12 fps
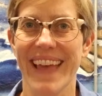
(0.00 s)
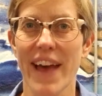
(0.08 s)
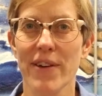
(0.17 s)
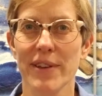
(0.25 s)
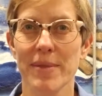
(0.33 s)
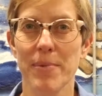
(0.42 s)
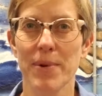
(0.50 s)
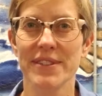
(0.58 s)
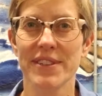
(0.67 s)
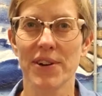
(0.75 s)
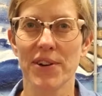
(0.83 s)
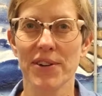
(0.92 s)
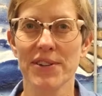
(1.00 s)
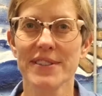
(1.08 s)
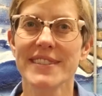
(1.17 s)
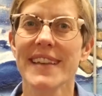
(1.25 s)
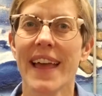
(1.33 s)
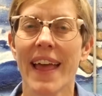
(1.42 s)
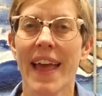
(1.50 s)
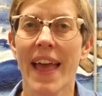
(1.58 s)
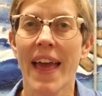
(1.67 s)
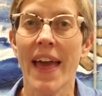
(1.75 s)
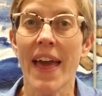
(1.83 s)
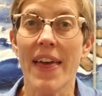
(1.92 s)
Howdy, boys and girls.
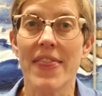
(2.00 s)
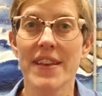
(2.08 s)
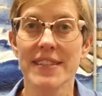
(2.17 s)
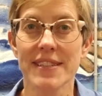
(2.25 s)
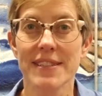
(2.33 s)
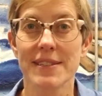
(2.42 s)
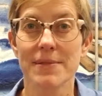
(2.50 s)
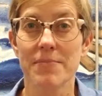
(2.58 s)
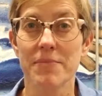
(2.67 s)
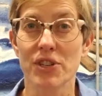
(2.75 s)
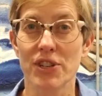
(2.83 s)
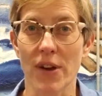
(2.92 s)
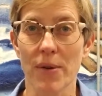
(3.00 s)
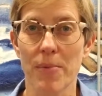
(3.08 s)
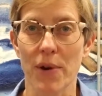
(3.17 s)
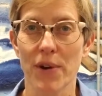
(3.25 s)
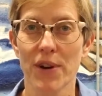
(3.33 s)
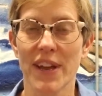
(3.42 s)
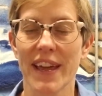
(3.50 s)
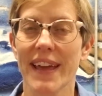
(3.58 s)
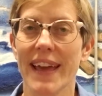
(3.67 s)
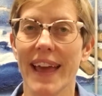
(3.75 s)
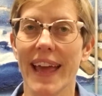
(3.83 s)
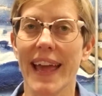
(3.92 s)
This is Michelle Burke.
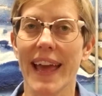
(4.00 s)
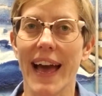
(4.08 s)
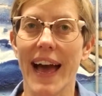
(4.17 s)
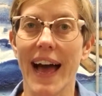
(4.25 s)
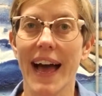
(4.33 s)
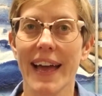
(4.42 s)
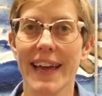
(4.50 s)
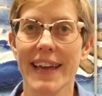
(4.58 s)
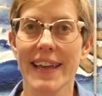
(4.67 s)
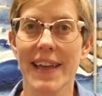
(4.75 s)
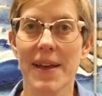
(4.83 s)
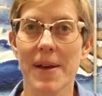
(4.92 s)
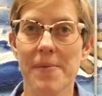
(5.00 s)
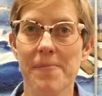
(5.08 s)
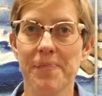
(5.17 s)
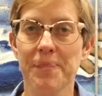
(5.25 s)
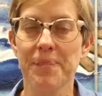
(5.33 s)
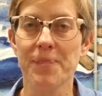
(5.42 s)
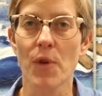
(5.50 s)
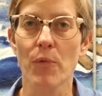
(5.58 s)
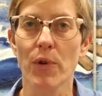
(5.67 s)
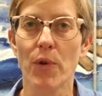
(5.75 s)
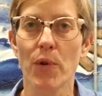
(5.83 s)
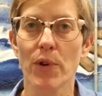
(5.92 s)
I am
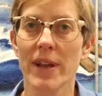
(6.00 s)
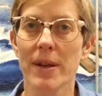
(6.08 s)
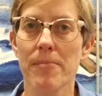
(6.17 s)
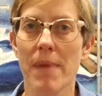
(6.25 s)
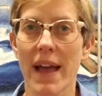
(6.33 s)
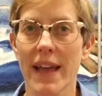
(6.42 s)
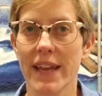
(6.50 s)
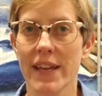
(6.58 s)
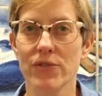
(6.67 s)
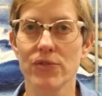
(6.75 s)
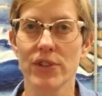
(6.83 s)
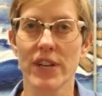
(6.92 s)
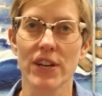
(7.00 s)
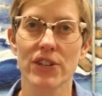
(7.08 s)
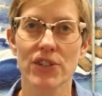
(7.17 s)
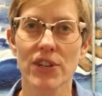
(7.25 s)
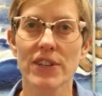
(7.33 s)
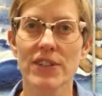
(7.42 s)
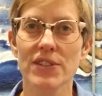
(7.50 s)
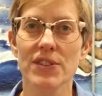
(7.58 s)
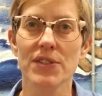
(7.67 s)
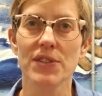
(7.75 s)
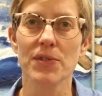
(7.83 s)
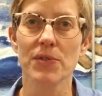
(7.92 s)
recording my introduction
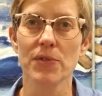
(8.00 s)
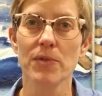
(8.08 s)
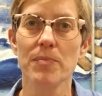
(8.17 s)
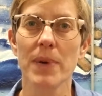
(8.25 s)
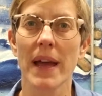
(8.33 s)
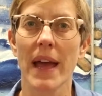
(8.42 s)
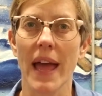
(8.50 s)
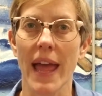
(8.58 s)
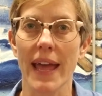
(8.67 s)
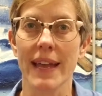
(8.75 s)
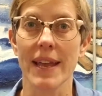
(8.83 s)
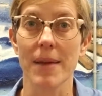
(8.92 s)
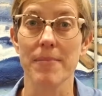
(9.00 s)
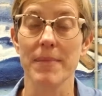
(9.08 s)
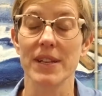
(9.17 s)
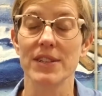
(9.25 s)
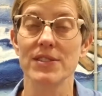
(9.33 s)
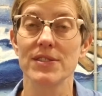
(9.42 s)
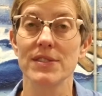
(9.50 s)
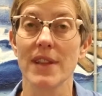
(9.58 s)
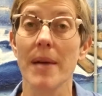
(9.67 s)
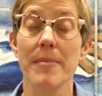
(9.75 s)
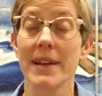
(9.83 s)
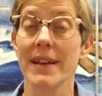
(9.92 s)
to the group, and
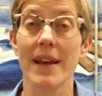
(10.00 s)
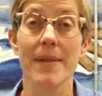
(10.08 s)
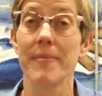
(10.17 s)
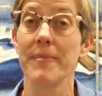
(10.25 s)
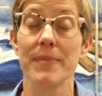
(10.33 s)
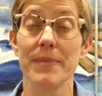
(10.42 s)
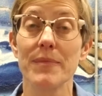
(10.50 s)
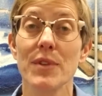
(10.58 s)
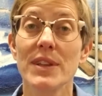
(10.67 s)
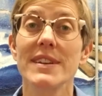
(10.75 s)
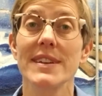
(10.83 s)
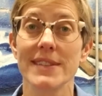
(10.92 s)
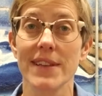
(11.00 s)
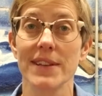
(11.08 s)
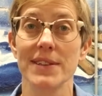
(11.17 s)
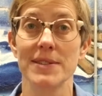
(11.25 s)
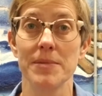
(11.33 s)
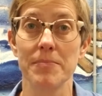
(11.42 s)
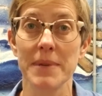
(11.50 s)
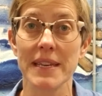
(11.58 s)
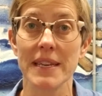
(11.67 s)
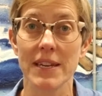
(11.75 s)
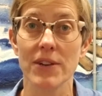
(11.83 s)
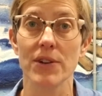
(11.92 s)
I'm really excited to be
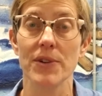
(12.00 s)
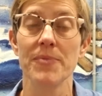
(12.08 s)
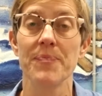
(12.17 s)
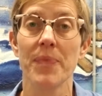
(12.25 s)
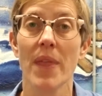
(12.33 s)
here